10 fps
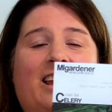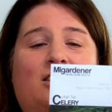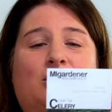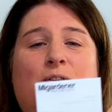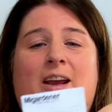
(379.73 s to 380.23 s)

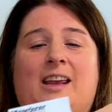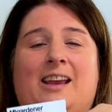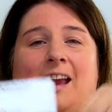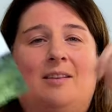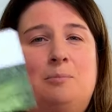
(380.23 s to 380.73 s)
It's great. You
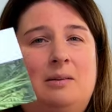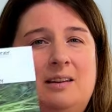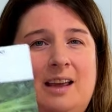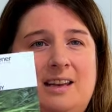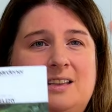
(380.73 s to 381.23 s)
get
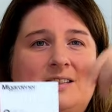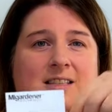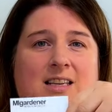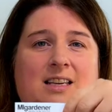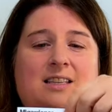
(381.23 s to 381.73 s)
plenty of
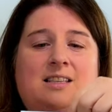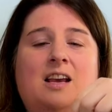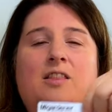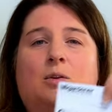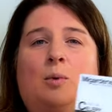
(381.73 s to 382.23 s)
seeds.
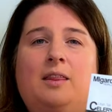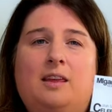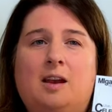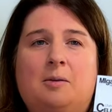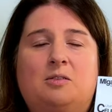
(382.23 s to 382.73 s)
The one
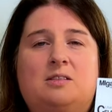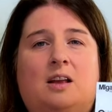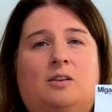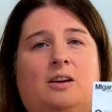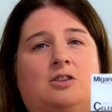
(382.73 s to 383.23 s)
thing about
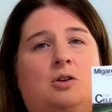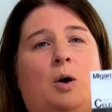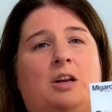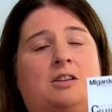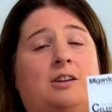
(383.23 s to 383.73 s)
celery is you
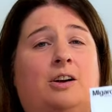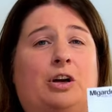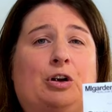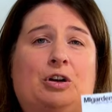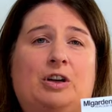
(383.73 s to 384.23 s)
want to start
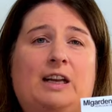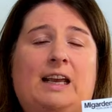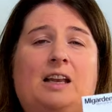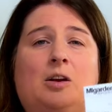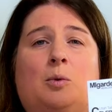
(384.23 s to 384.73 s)
it early
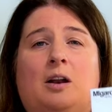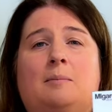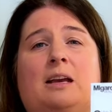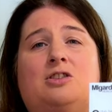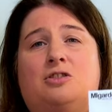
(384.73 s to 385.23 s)
and you want to
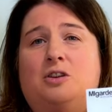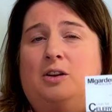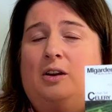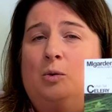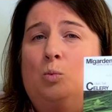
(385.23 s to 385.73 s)
make sure you,
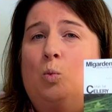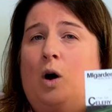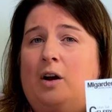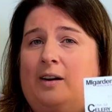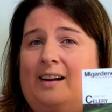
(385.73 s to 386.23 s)
you
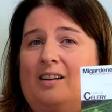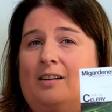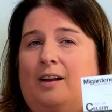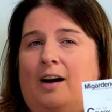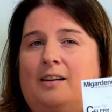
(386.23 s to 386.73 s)
water it a
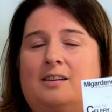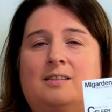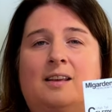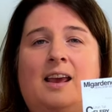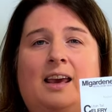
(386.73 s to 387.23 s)
lot
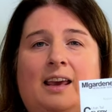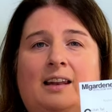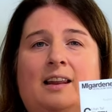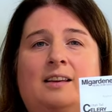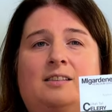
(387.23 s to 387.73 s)
because it
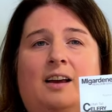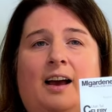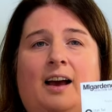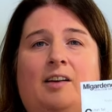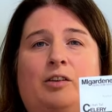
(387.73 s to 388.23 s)
likes to
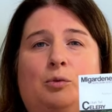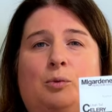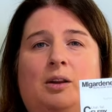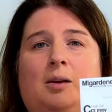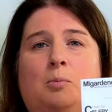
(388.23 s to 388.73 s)
have
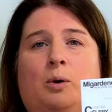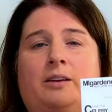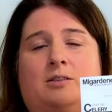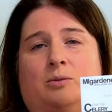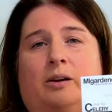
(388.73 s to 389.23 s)
really
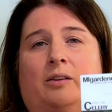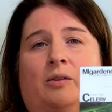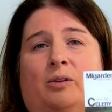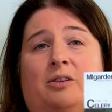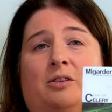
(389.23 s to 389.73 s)
moist soil in
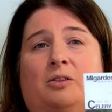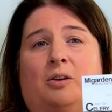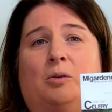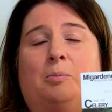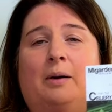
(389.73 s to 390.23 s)
order to
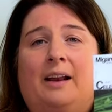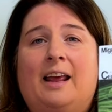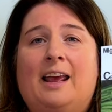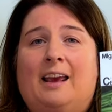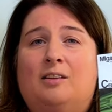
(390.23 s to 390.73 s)
grow, but
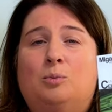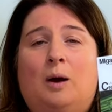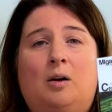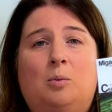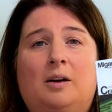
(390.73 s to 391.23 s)
it's
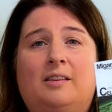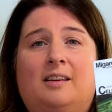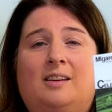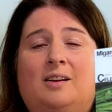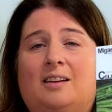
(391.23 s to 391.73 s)
well worth
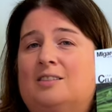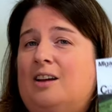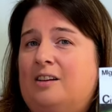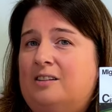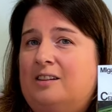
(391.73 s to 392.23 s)
it. You get a
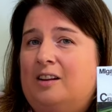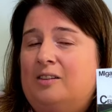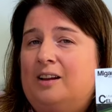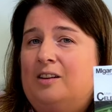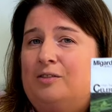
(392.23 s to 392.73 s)
lot of
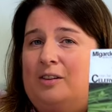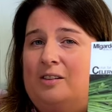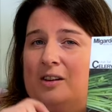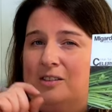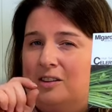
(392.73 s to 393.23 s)
celery for
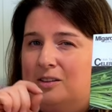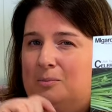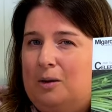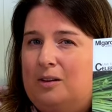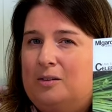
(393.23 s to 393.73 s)
such a
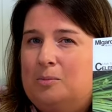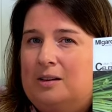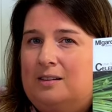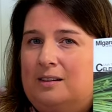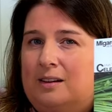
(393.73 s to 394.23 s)
small little bit
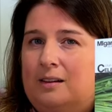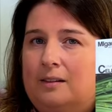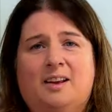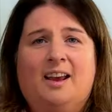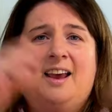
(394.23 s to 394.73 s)
of seed.
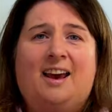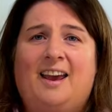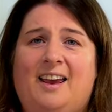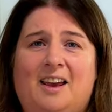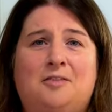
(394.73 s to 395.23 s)

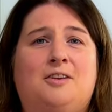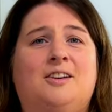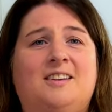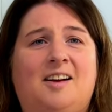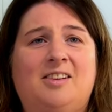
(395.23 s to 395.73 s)
Hey, if you're
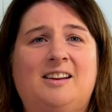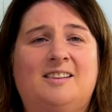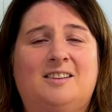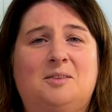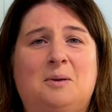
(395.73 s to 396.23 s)
loving
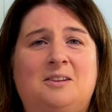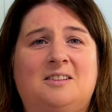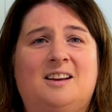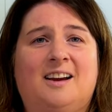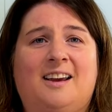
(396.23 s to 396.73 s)
this as much
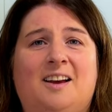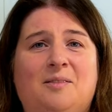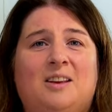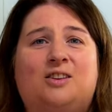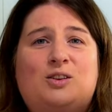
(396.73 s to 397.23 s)
as I am,
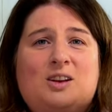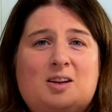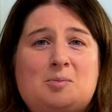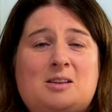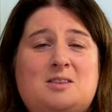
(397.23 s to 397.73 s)
then you need
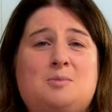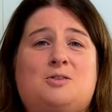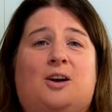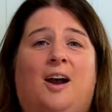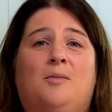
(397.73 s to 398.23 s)
to be
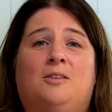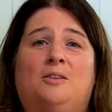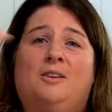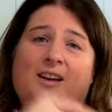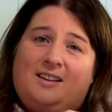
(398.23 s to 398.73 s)
subscribed. So
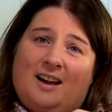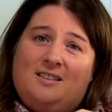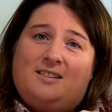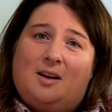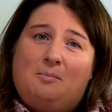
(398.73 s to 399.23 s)
click that
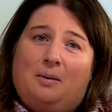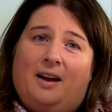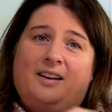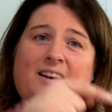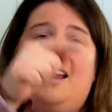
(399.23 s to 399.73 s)
sub
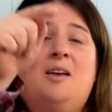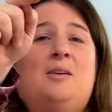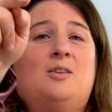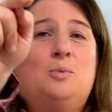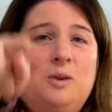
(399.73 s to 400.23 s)
button
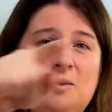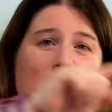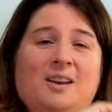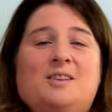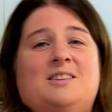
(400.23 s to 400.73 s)
because we
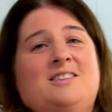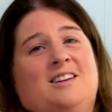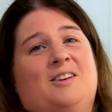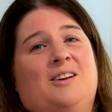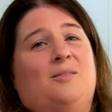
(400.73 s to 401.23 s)
want you to
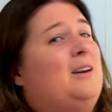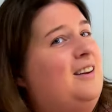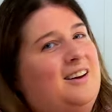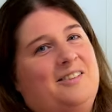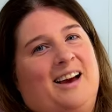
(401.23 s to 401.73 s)
stick around. We
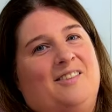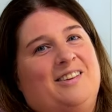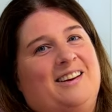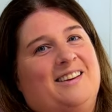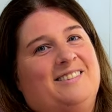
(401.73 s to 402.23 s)
love
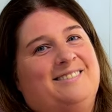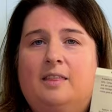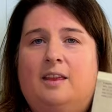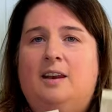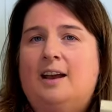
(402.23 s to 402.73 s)
having you.
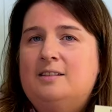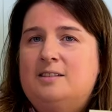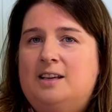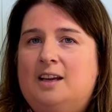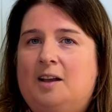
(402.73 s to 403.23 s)
The next
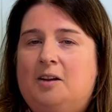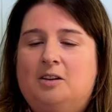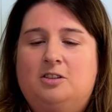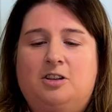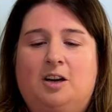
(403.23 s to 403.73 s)
thing I'm going
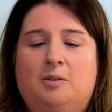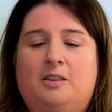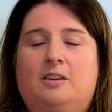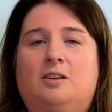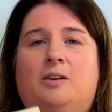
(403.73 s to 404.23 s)
to share
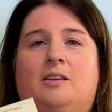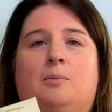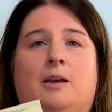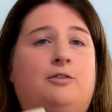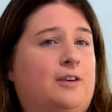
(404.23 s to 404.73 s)
with you is
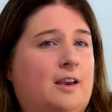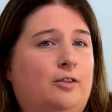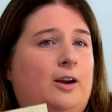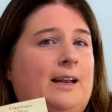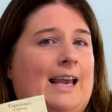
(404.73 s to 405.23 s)
my
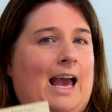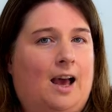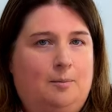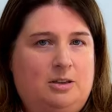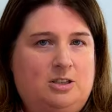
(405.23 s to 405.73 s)
favorite
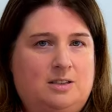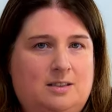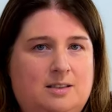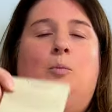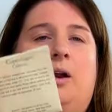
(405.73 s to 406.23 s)

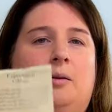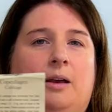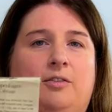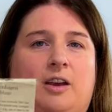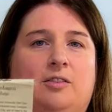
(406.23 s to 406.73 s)
cabbages. One of
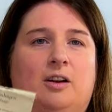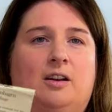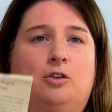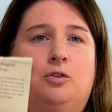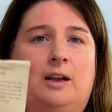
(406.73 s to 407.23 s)
my
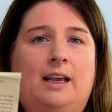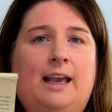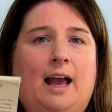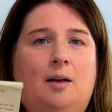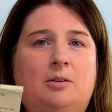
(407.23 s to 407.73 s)
favorite green
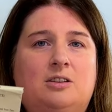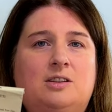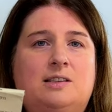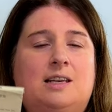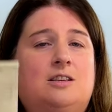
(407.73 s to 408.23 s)

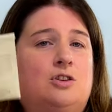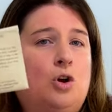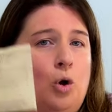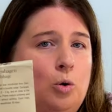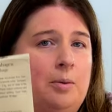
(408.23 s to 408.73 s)
cabbages is
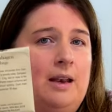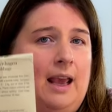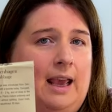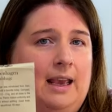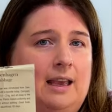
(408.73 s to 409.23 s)

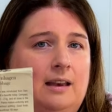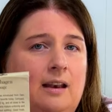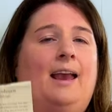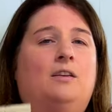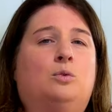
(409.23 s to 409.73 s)
Copenhagen
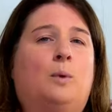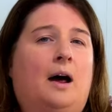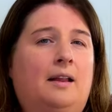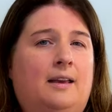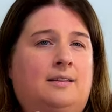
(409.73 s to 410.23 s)
as
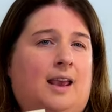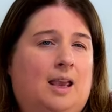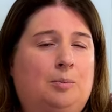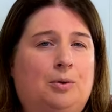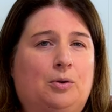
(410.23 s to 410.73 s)
well as
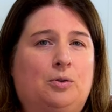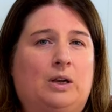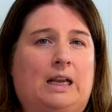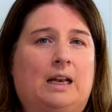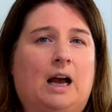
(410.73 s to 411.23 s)
April
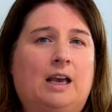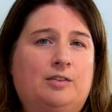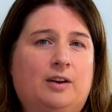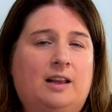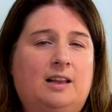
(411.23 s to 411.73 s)
Green. I
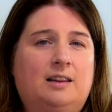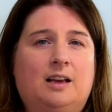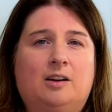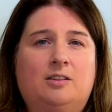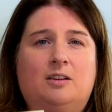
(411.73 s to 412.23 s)
find that
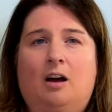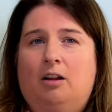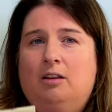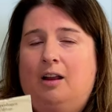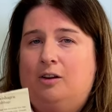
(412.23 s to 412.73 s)
there's not a
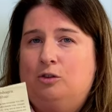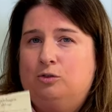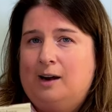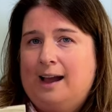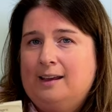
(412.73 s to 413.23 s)
lot of
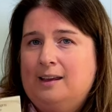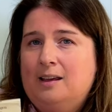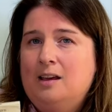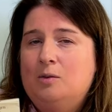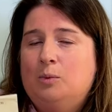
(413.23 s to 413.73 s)

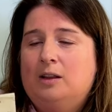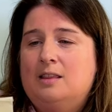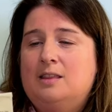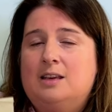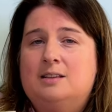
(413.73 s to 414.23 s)
cracking
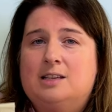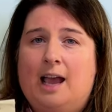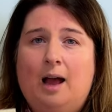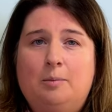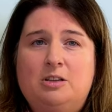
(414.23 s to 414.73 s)
with these
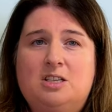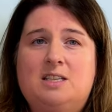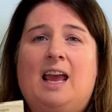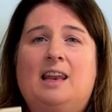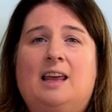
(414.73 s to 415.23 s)

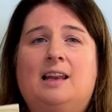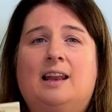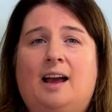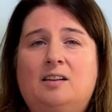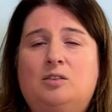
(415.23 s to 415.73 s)
cabbages and they
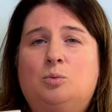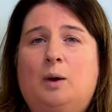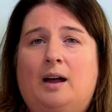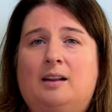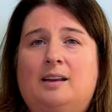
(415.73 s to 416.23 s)
last
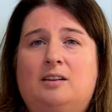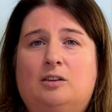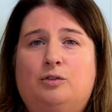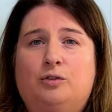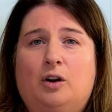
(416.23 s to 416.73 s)
well into
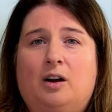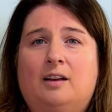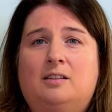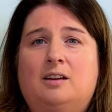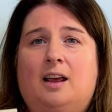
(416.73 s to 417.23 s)

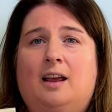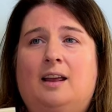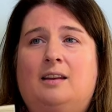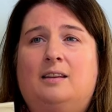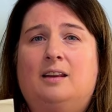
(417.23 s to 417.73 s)
frost and